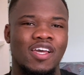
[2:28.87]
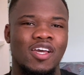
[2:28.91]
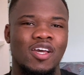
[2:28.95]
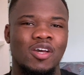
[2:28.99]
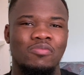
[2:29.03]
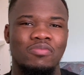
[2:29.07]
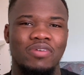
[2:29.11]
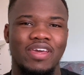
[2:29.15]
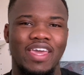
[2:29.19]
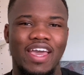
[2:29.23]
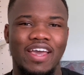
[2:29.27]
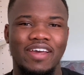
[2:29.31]

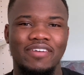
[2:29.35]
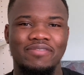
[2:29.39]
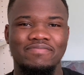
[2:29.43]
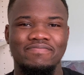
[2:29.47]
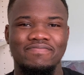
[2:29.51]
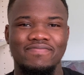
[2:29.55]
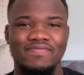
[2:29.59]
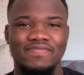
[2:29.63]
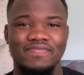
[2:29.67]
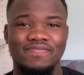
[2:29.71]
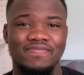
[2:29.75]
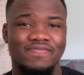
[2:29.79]
But yeah,
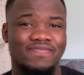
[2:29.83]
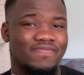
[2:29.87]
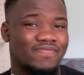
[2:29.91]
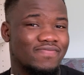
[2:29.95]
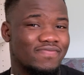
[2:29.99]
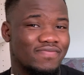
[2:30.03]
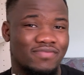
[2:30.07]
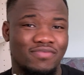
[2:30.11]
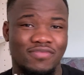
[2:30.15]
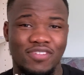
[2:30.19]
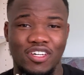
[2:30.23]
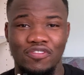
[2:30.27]

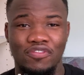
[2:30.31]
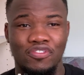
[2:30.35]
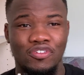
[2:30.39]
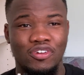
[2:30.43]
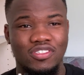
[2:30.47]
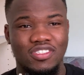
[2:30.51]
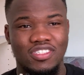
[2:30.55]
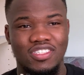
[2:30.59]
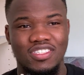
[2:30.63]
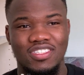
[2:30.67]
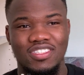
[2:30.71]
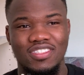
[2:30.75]
but of course
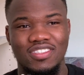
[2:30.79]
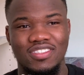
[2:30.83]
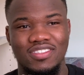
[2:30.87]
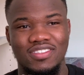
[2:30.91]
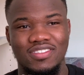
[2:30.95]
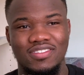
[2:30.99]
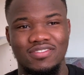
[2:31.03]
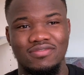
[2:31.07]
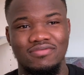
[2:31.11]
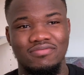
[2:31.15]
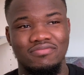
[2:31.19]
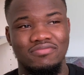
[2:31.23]
this
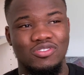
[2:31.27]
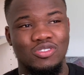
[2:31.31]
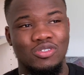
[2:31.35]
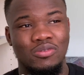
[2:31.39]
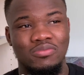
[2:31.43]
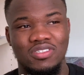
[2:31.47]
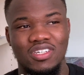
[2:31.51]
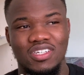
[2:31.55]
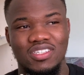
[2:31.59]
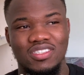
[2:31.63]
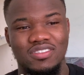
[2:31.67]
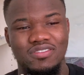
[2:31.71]
is
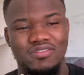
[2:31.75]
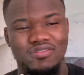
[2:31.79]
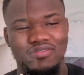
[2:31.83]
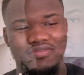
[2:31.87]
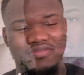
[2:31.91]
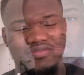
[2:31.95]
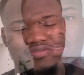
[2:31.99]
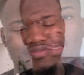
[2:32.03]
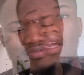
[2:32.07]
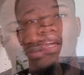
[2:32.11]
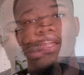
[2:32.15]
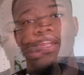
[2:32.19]
subjective.
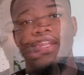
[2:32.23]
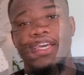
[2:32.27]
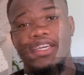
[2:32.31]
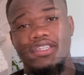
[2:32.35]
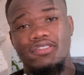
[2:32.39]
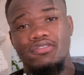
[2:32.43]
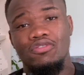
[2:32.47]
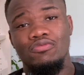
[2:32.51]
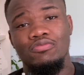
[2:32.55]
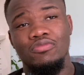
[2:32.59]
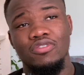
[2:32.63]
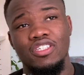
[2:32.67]
Next
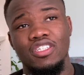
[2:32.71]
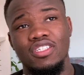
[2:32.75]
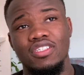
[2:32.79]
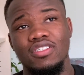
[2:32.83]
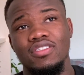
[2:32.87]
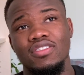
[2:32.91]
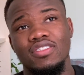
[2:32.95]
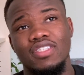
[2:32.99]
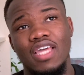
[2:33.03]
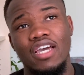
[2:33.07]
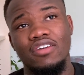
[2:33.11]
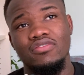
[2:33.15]
will be
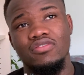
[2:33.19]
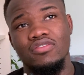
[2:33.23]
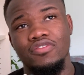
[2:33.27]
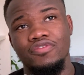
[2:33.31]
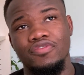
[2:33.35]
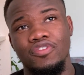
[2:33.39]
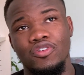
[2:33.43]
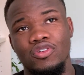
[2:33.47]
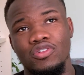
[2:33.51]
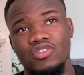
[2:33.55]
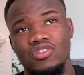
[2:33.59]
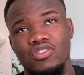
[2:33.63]
tax
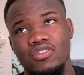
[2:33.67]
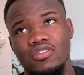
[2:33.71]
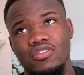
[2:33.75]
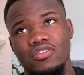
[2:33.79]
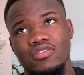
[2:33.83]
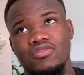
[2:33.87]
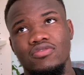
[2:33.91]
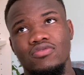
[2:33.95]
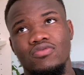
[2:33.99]
refund.